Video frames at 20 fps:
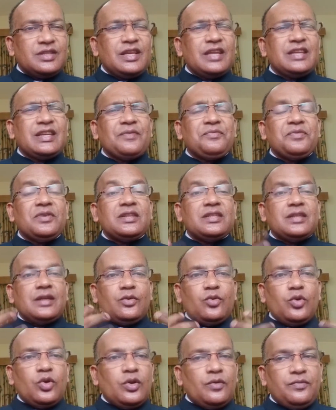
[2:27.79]
That affect
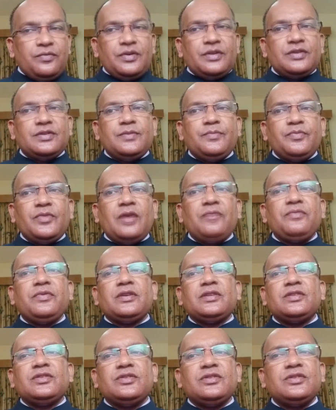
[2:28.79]
all of us,
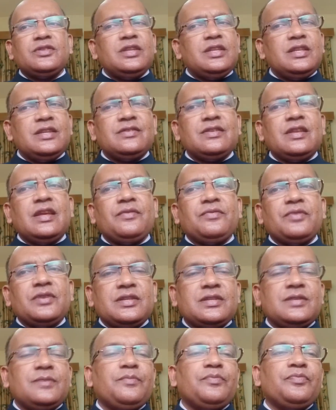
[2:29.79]
affect seriously.
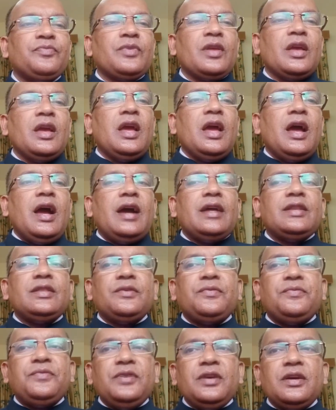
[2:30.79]
And
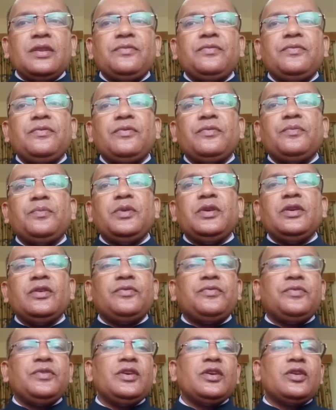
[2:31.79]
the fear
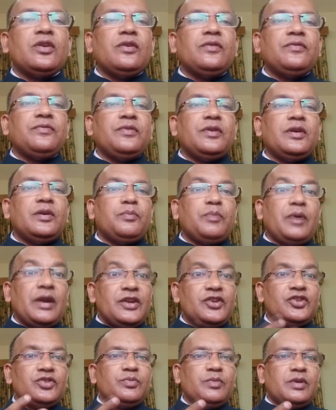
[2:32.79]
of
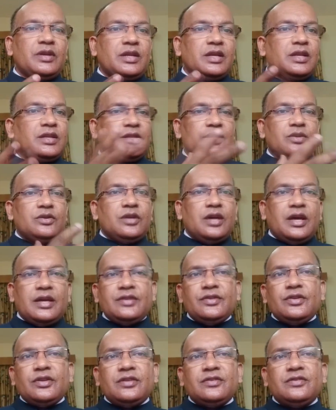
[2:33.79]
punishment,
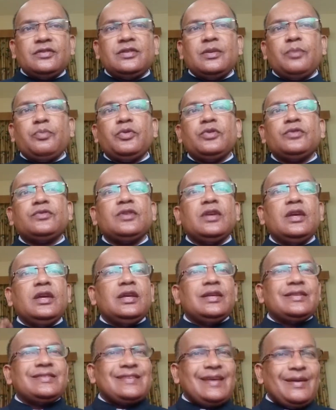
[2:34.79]
another reason. Suppose
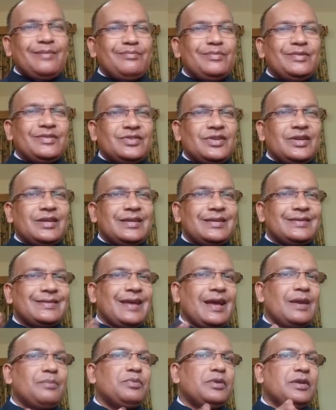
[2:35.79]
some mistake has
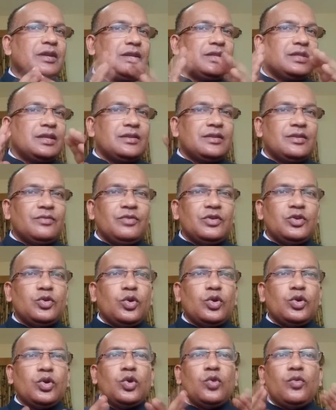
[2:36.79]
happened and then we
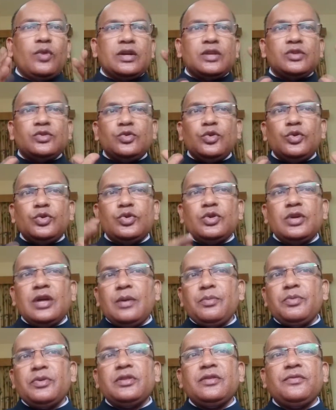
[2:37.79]
don't know what is going to
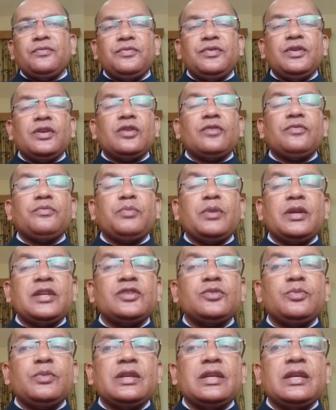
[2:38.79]
happen. The fear of
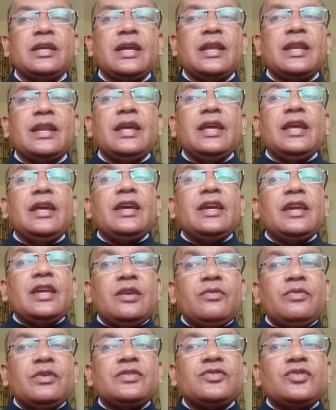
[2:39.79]
punishment can
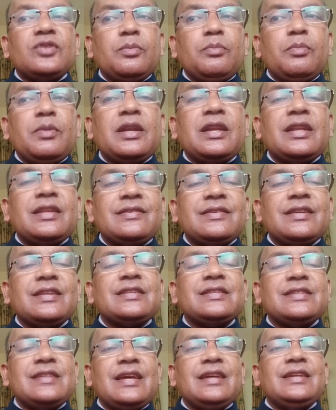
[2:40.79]
give us tremendous
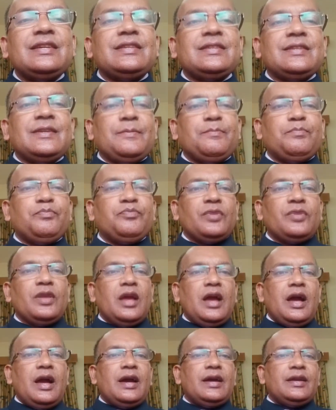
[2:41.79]
anxiety.
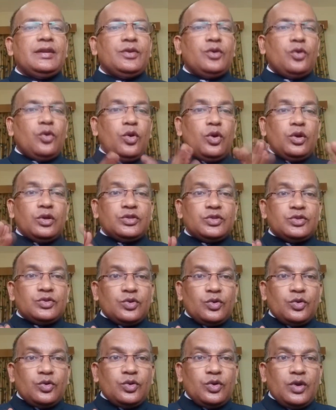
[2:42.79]
And
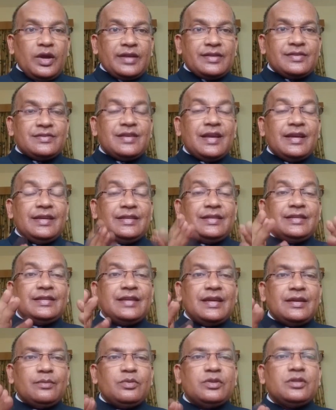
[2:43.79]
also, anxiety
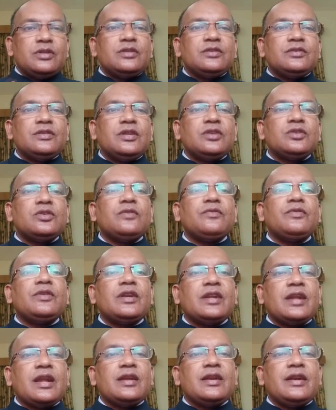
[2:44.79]
can be the result of
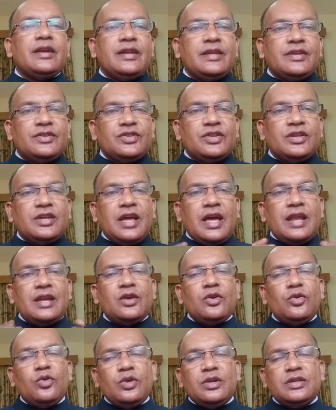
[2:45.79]
drug addiction,
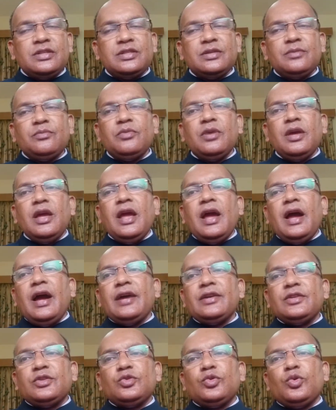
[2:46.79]
alcoholism
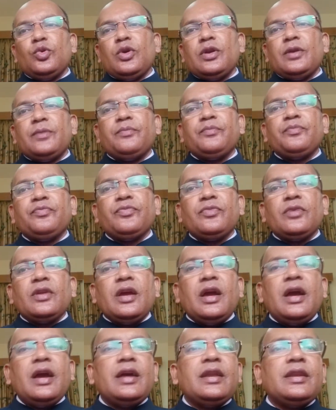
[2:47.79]
and so on.
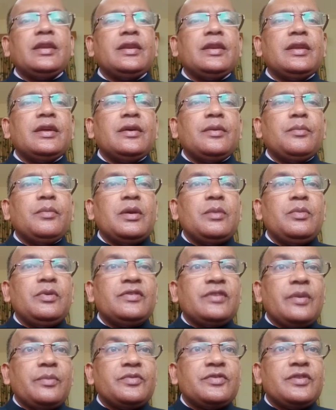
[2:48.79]
And maybe
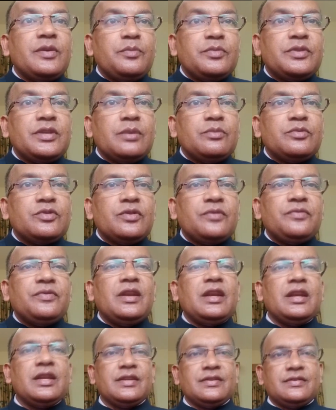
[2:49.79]
some symptoms of
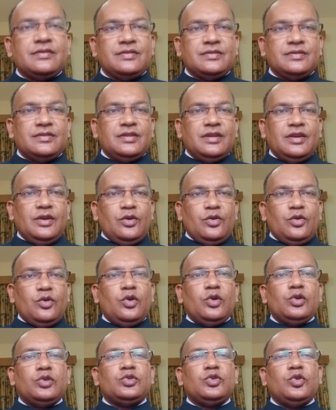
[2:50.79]
illness
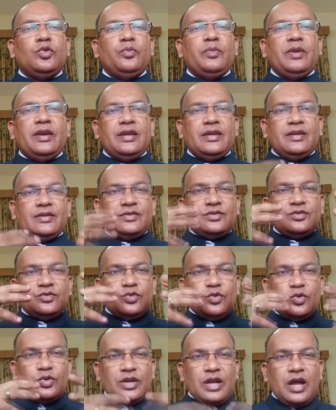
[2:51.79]
also make us
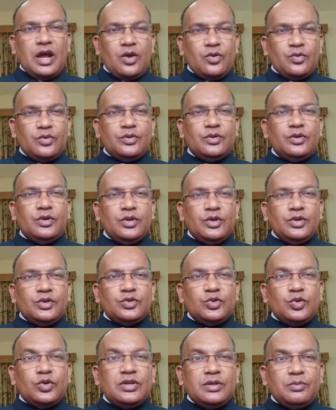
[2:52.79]
so down,
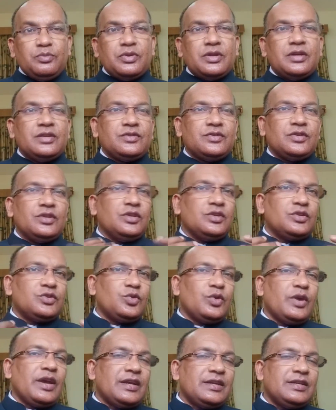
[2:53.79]
so depressed,
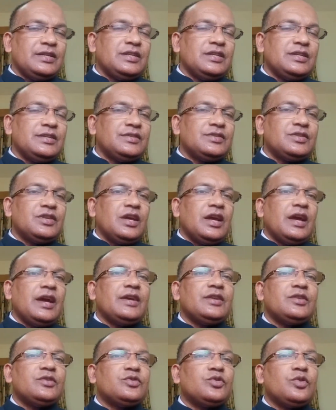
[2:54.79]
so anxious
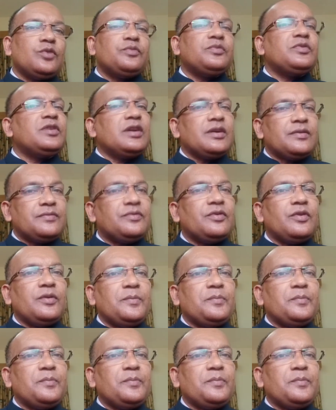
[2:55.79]
and so fearful.